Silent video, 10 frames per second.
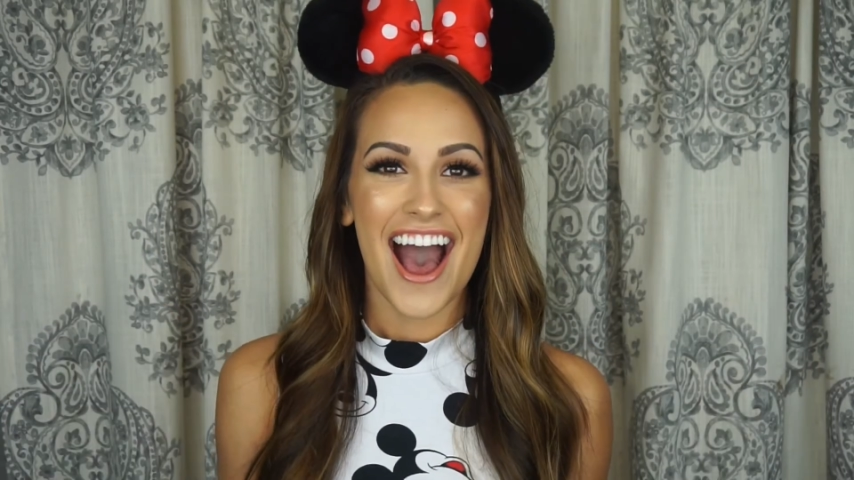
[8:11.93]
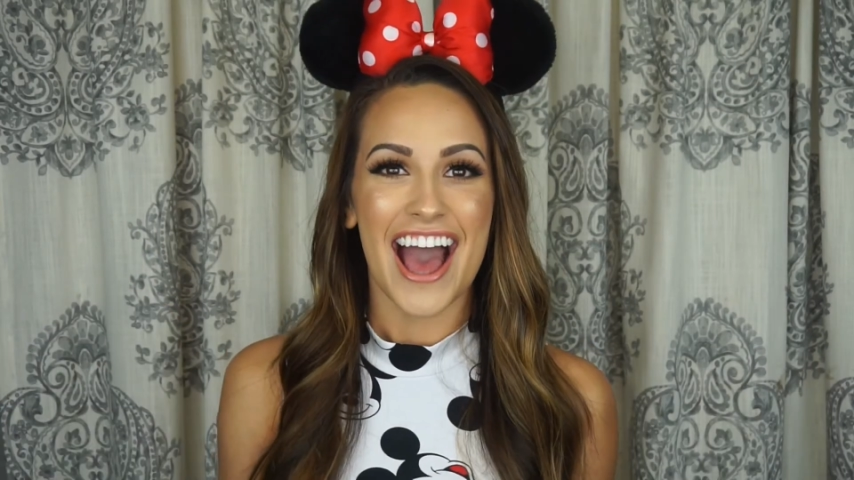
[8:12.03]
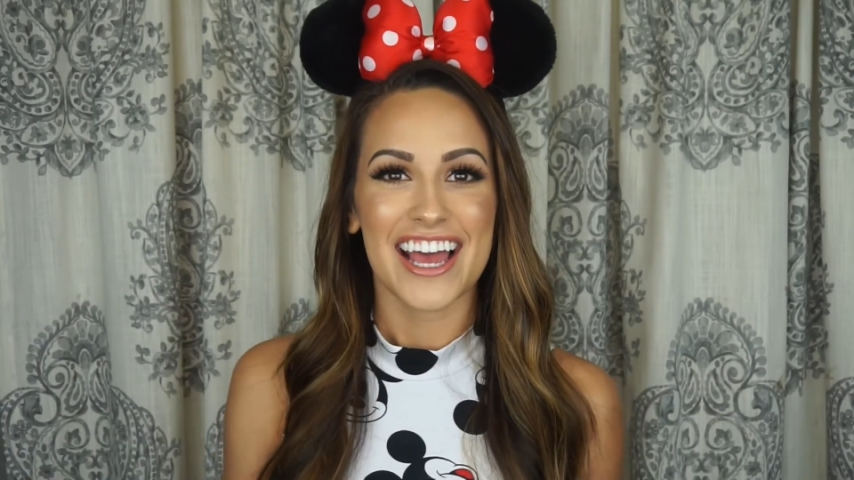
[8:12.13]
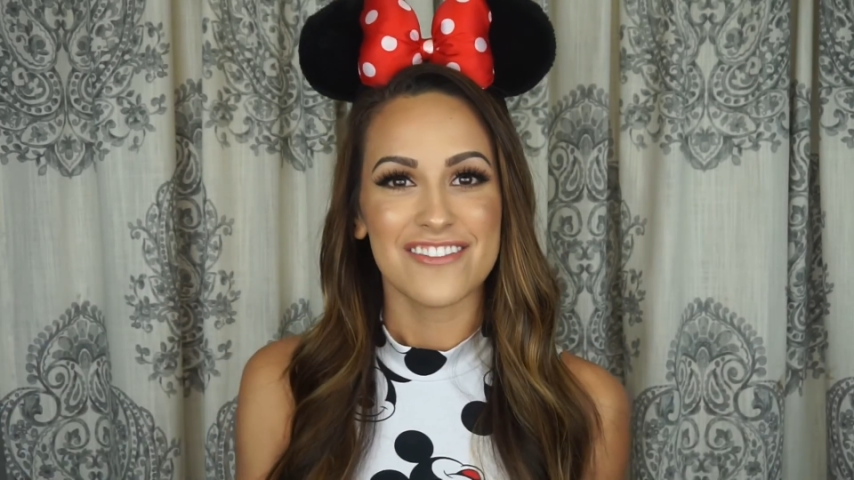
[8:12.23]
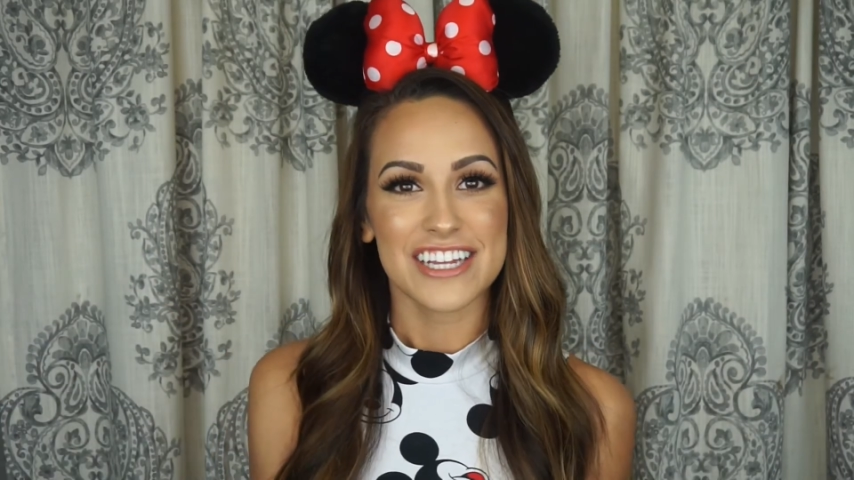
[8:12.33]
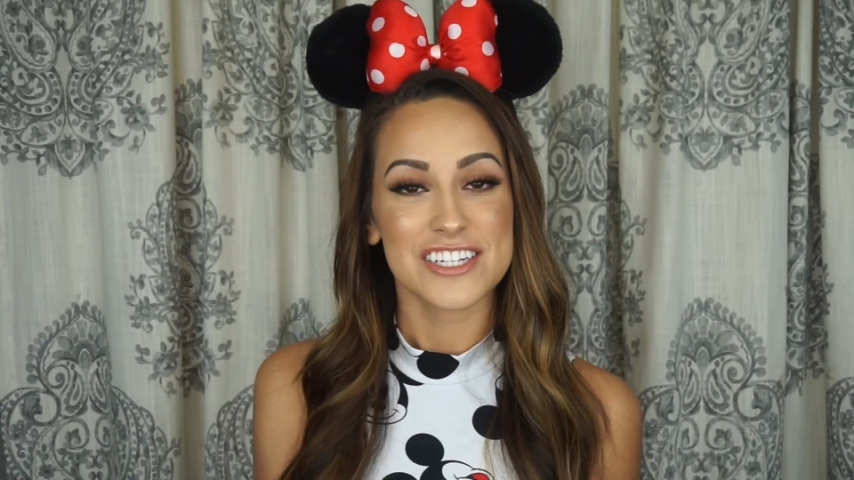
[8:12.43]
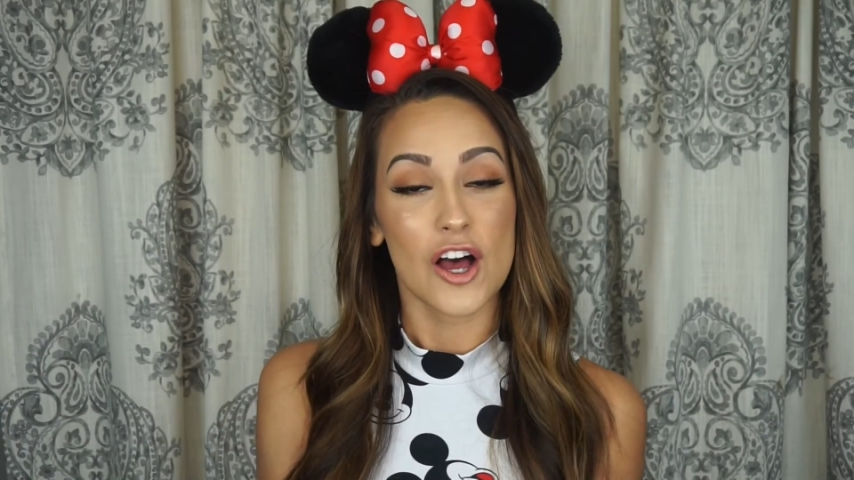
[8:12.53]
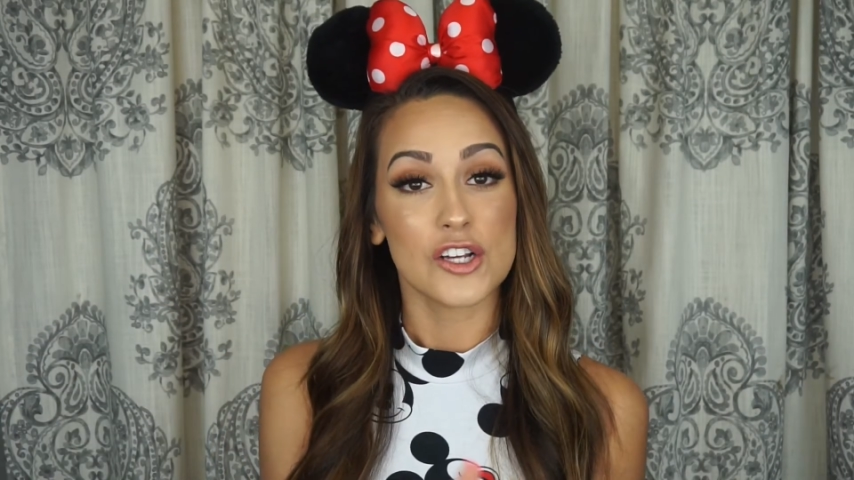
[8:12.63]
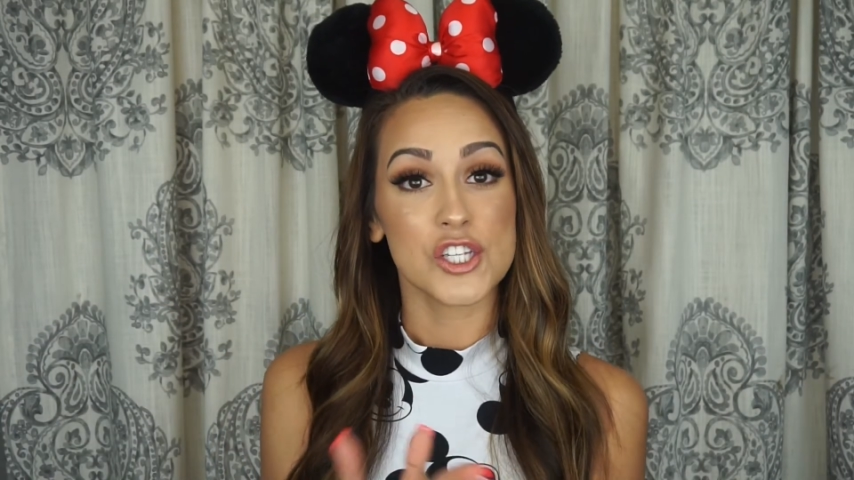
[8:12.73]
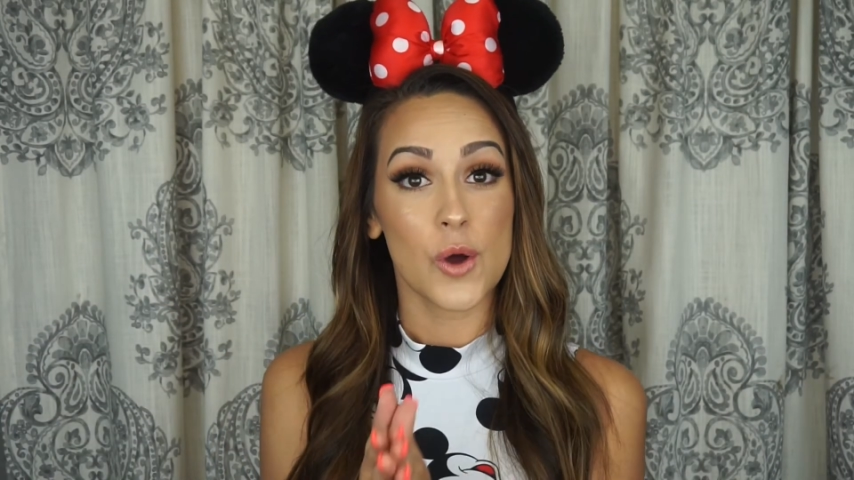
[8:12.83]
I have linked
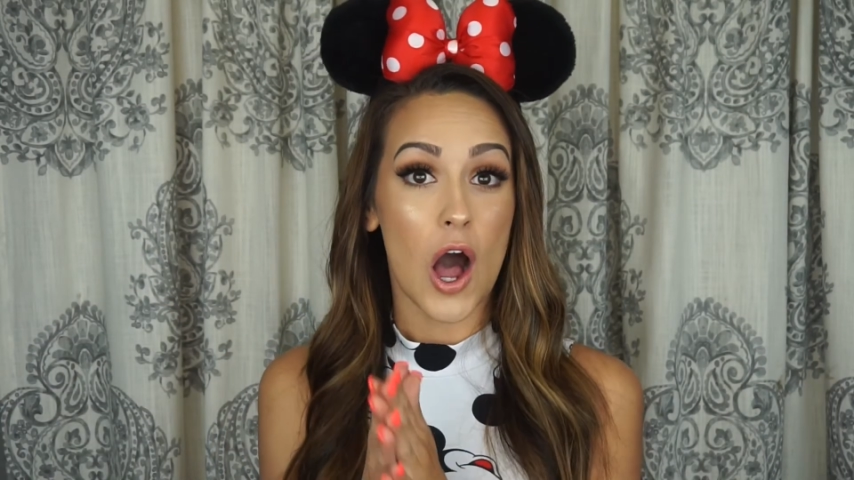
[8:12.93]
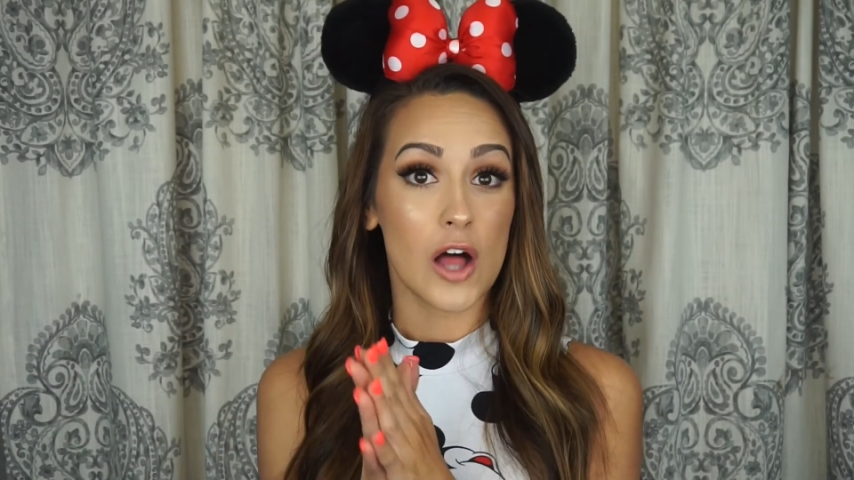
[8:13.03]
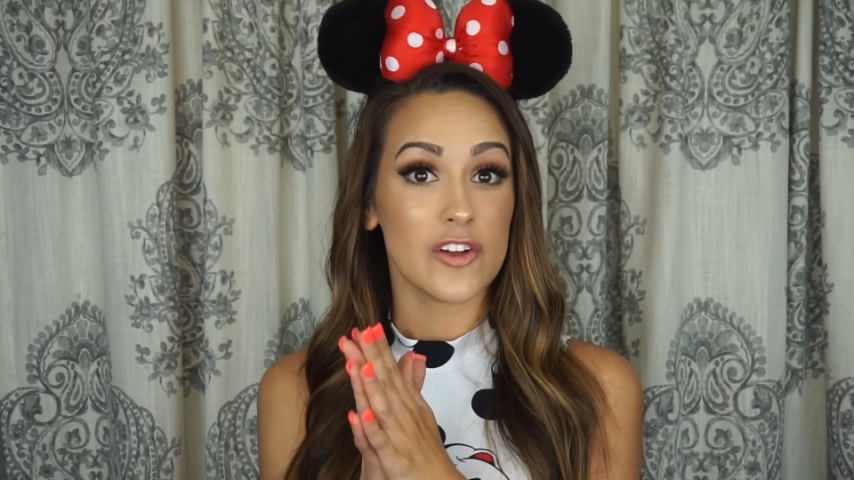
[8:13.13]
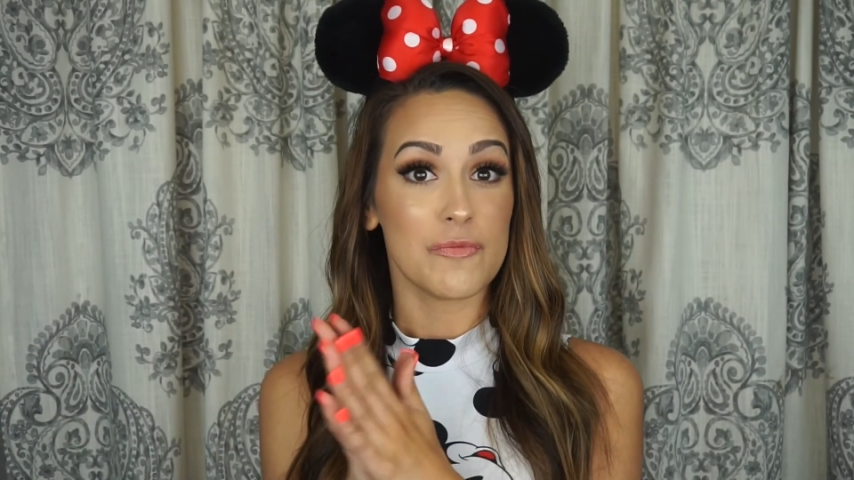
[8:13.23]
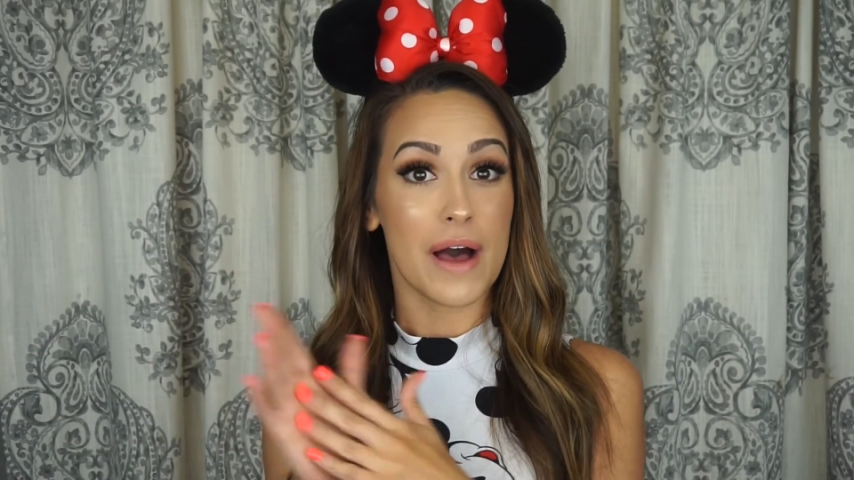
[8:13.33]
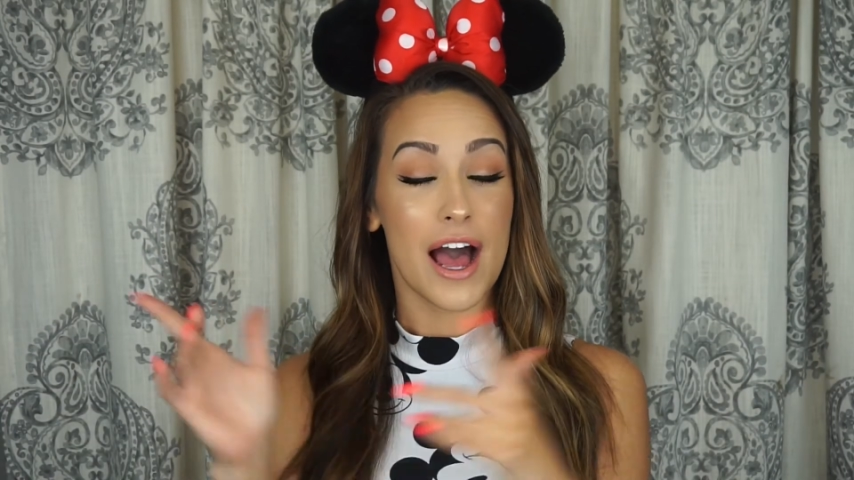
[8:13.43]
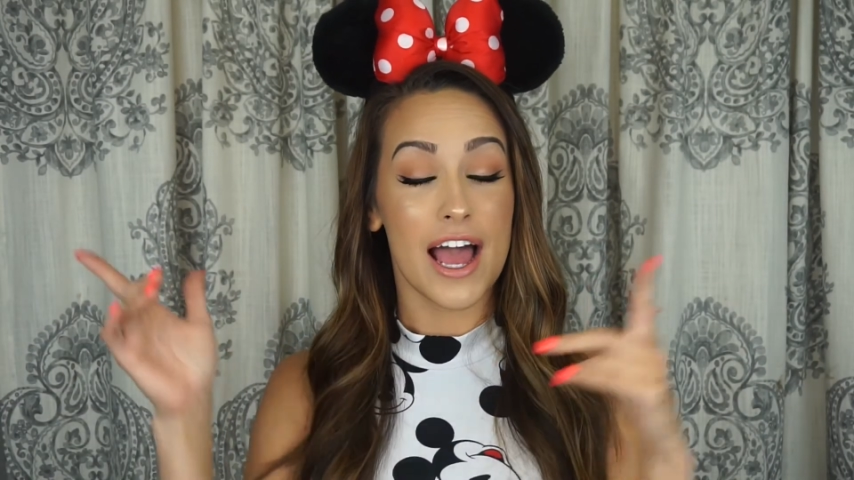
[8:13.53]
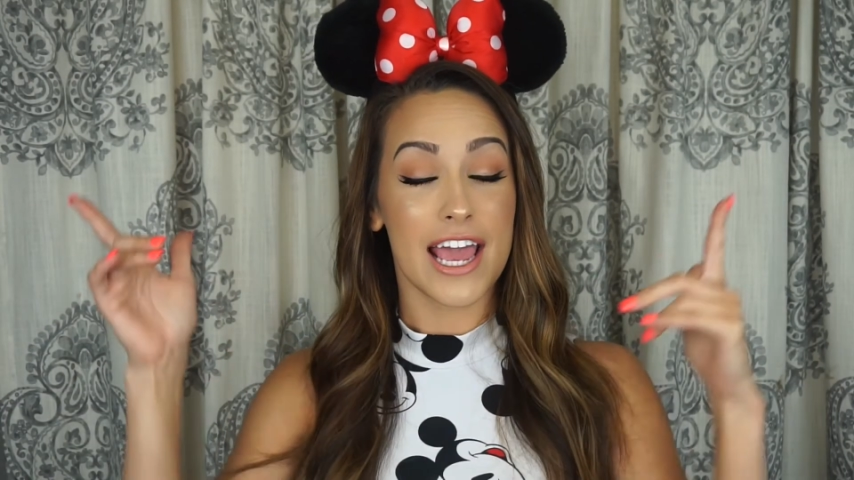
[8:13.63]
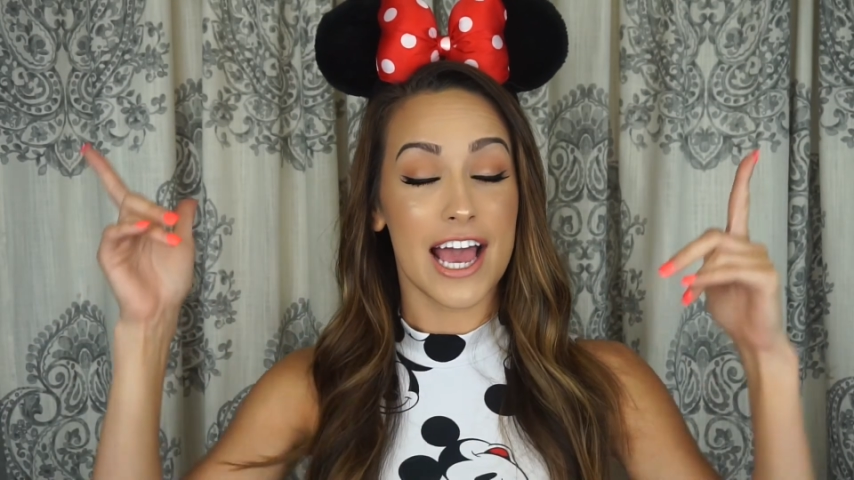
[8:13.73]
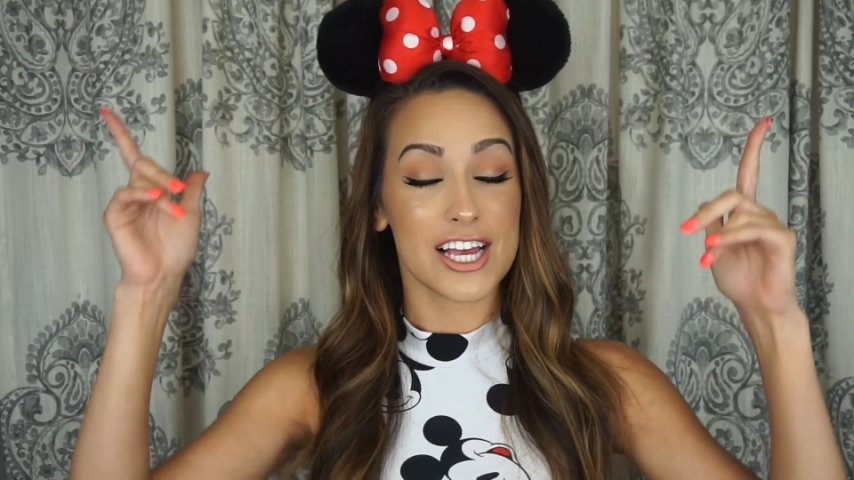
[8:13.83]
also all of
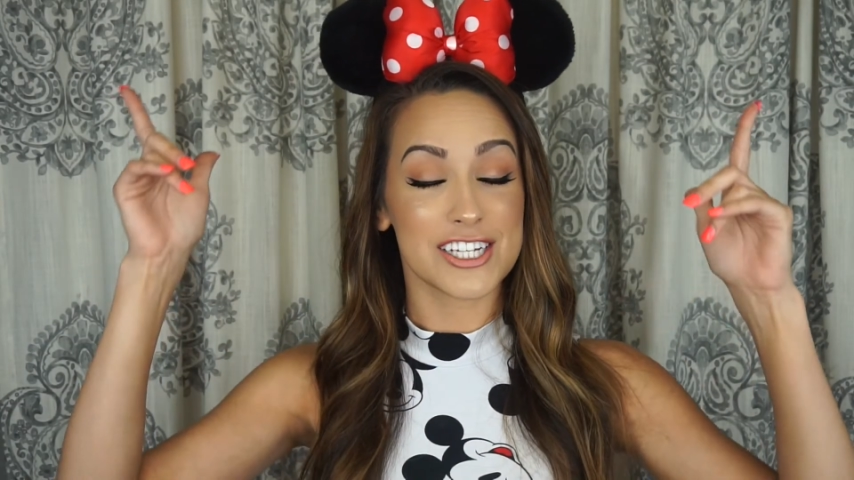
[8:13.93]
my